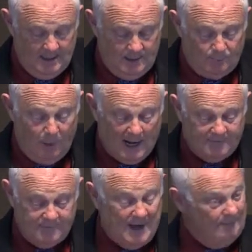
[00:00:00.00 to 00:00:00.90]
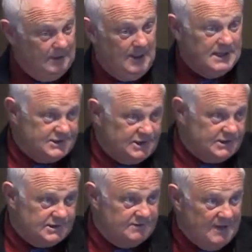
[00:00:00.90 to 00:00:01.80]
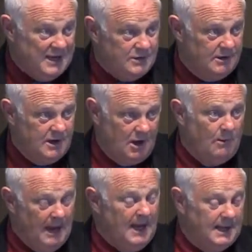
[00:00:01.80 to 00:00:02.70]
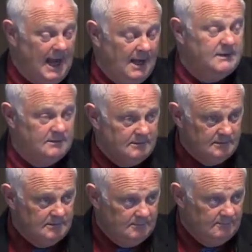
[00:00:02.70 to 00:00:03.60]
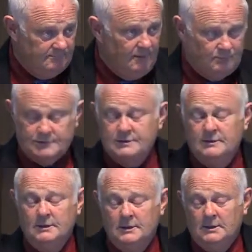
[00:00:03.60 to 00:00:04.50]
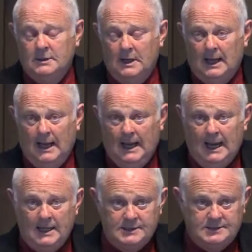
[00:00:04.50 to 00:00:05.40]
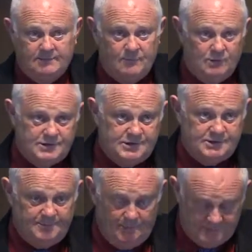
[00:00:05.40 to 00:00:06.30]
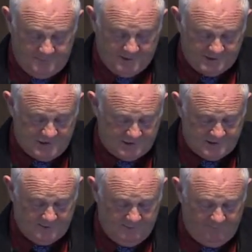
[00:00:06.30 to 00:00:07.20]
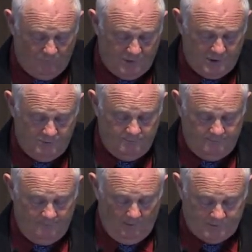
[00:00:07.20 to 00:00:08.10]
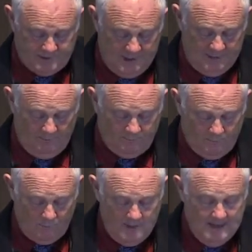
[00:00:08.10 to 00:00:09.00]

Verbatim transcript: But if you have a license, then you can go ahead and vote. And of course, you're supposed to be a citizen before you vote. I know for